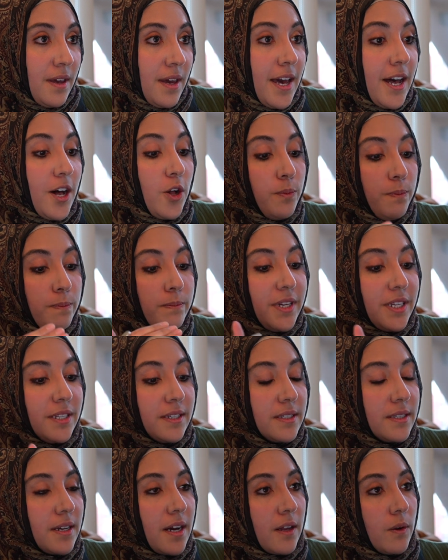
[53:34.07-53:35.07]
Help me
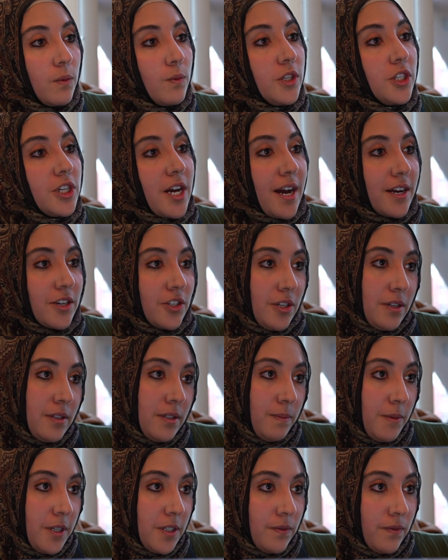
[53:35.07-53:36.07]
decide which action
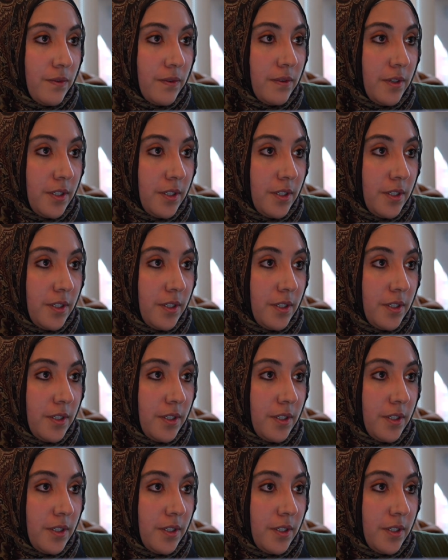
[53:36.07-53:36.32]
is best.